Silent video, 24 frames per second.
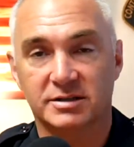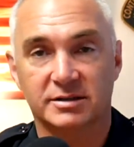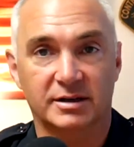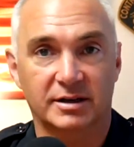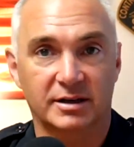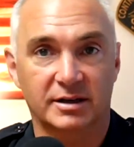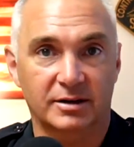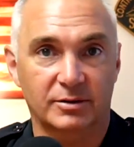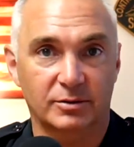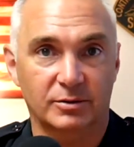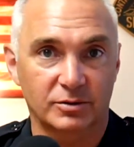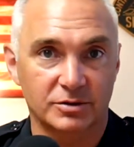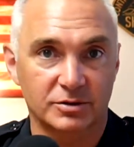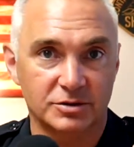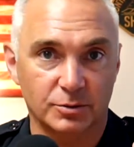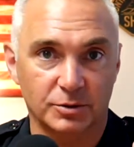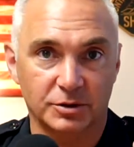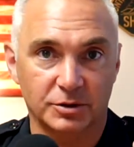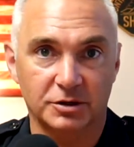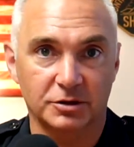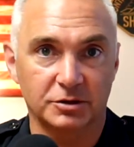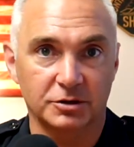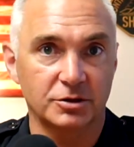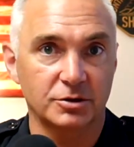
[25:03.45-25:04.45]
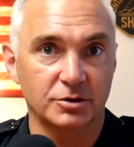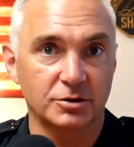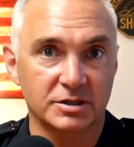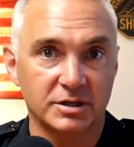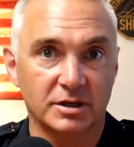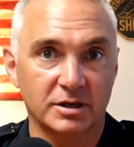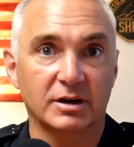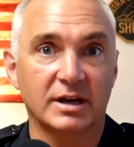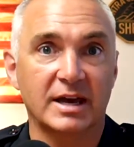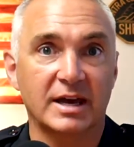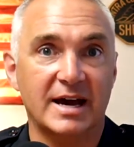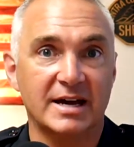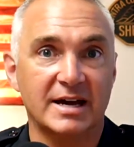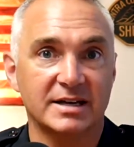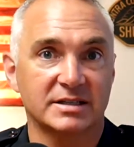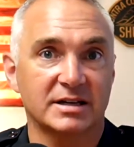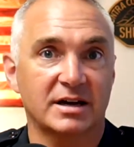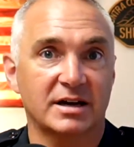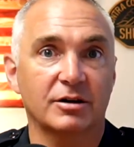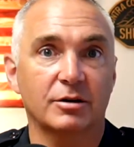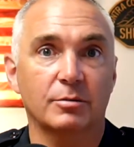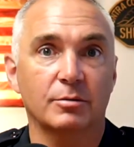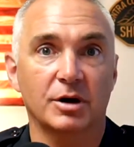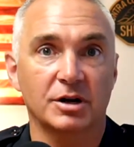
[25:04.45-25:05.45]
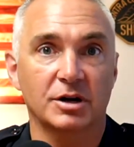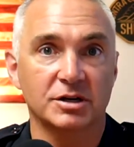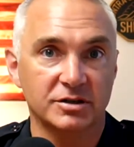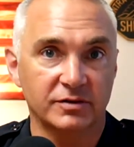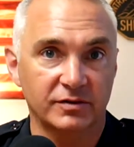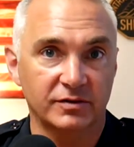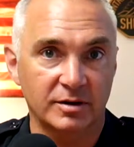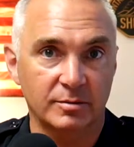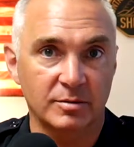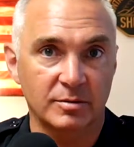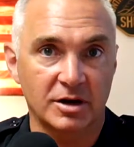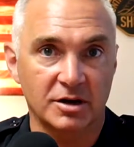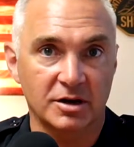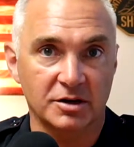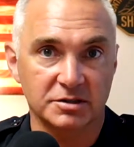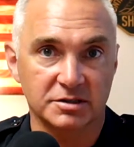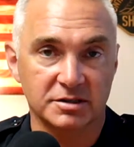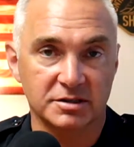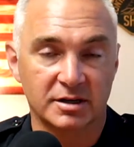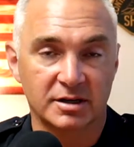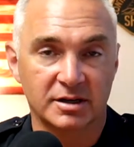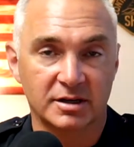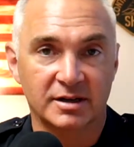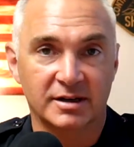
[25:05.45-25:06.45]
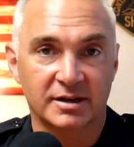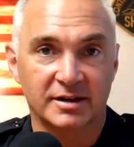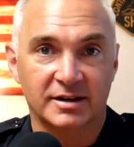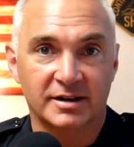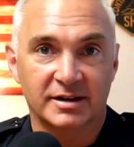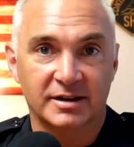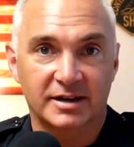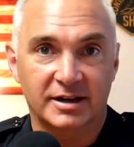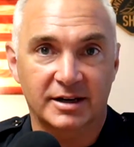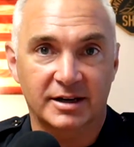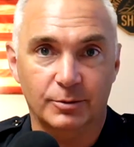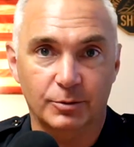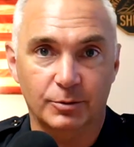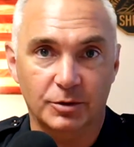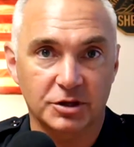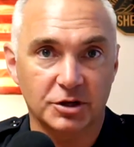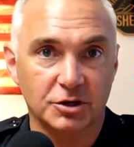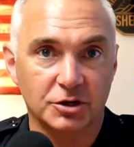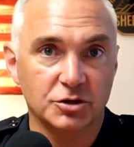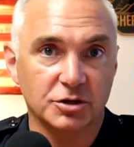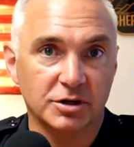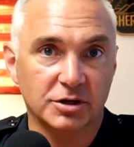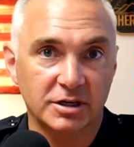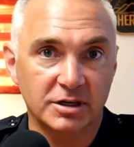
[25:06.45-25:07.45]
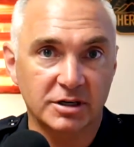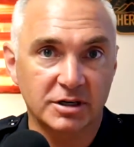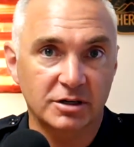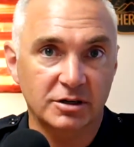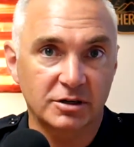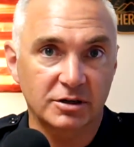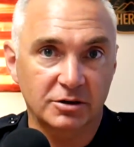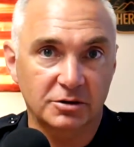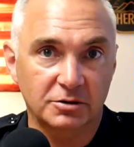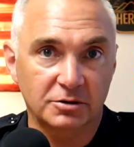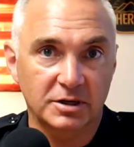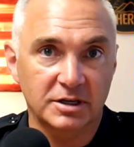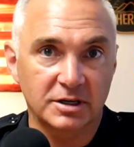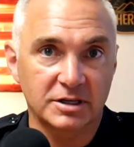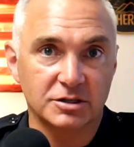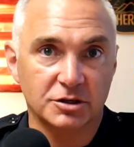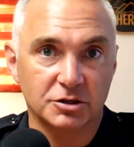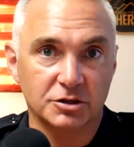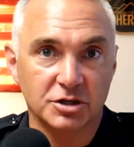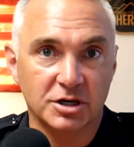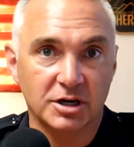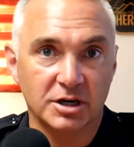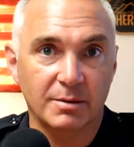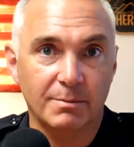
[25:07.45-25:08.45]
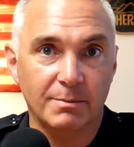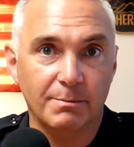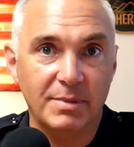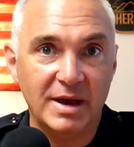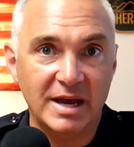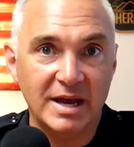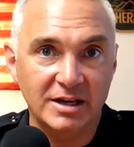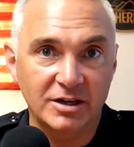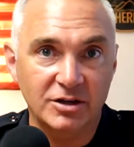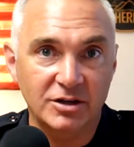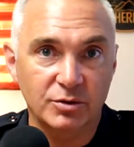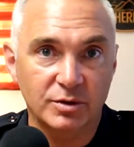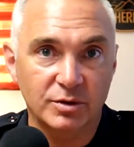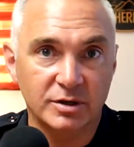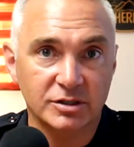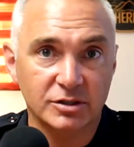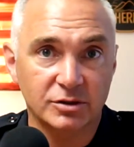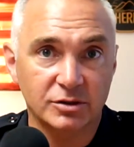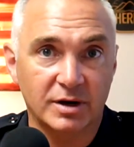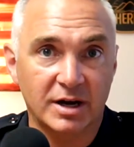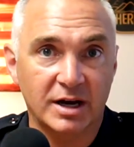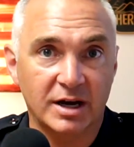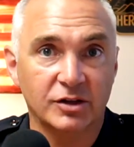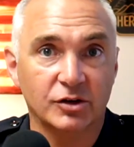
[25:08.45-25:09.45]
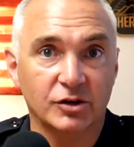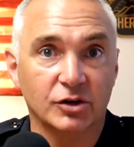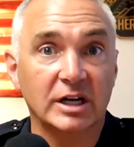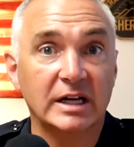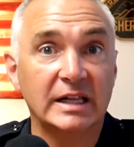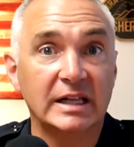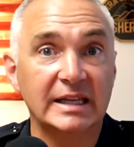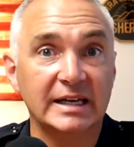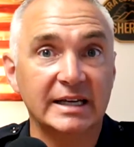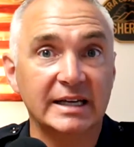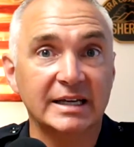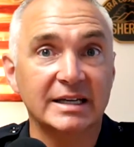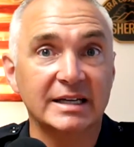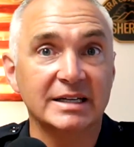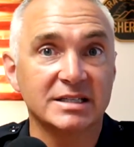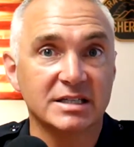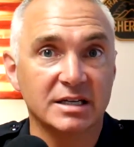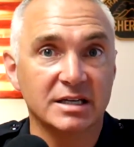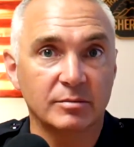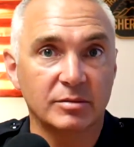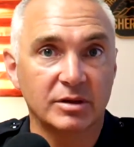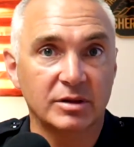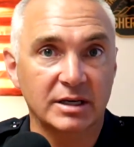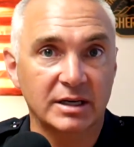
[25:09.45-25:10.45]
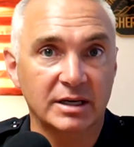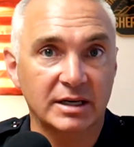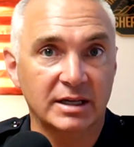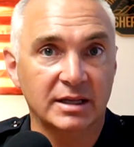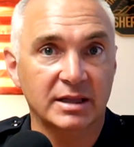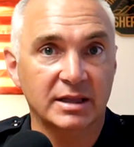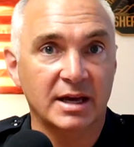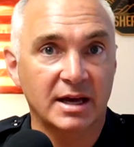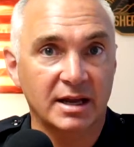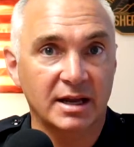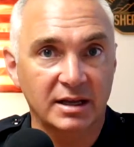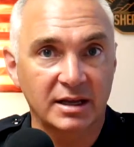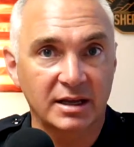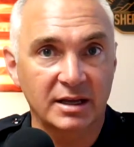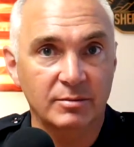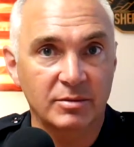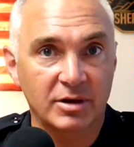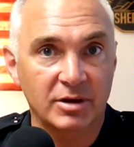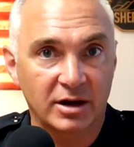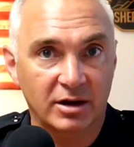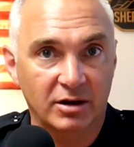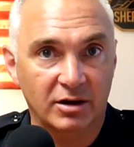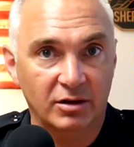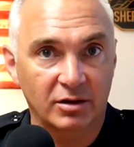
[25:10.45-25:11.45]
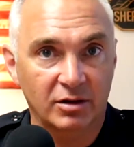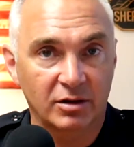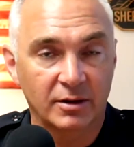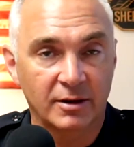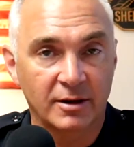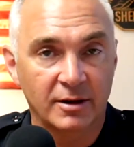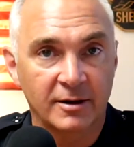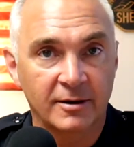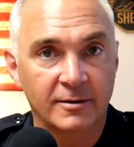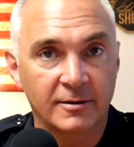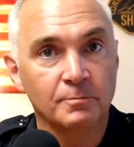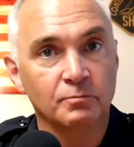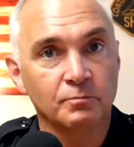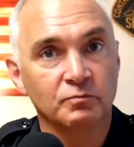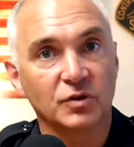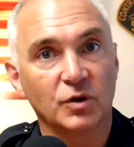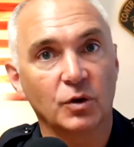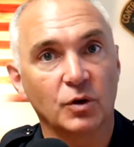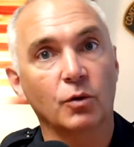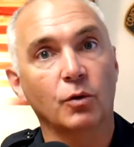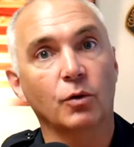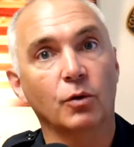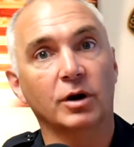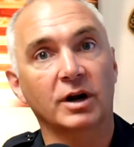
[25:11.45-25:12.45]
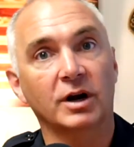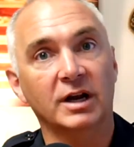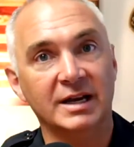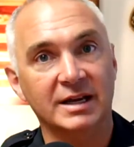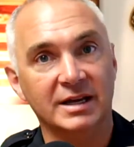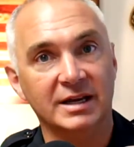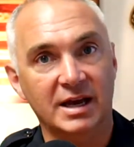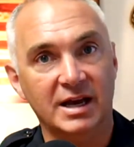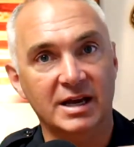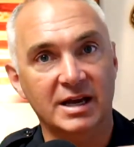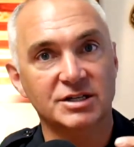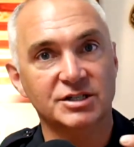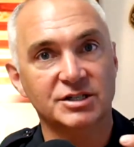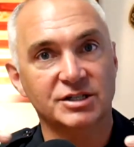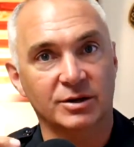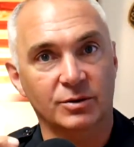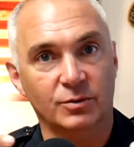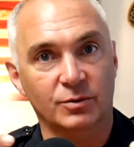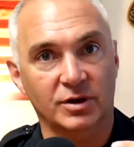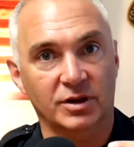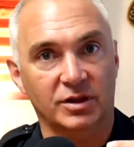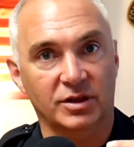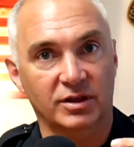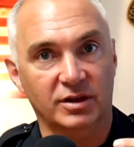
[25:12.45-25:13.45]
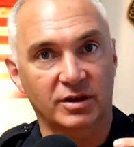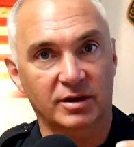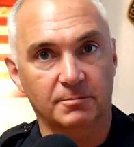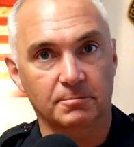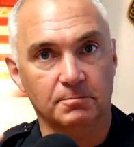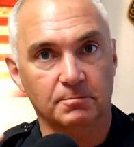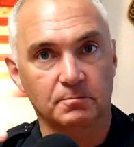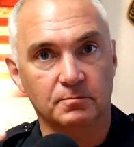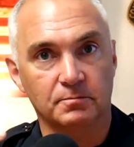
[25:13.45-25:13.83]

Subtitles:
And so what they'll do is they'll cast out a bunch of emails, and what they're trying to do is they're trying to bait you into either clicking something in that email or engaging with them.